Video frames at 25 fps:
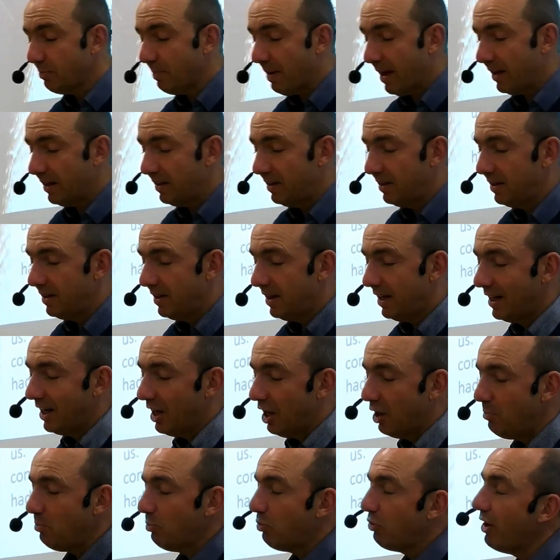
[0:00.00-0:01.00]
man, an
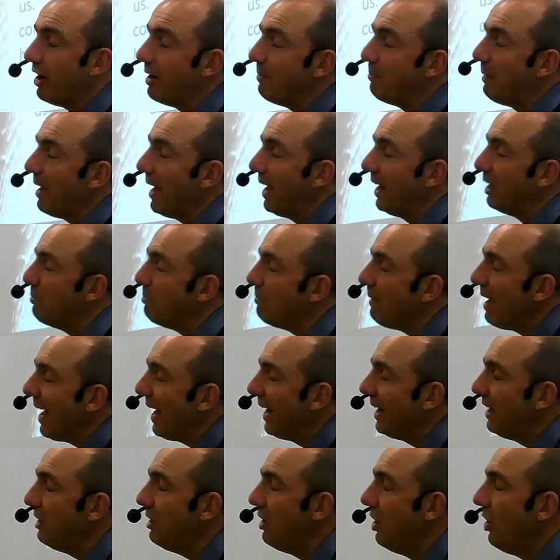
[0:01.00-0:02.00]
upright man, a
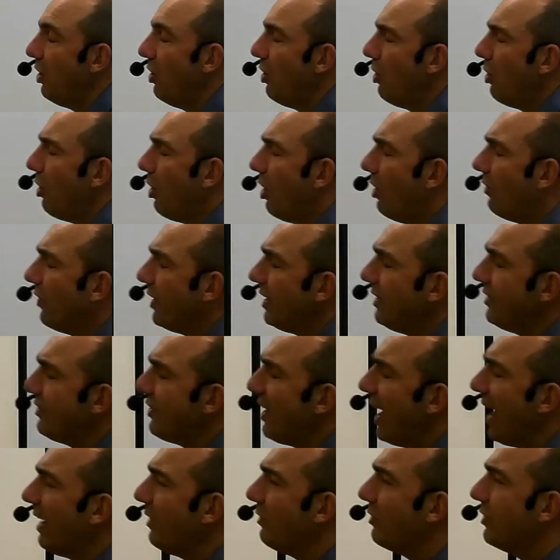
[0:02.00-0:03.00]
man of
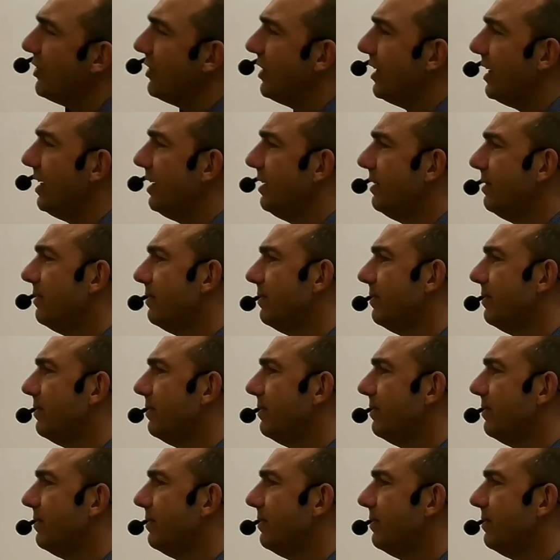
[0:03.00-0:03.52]
integrity,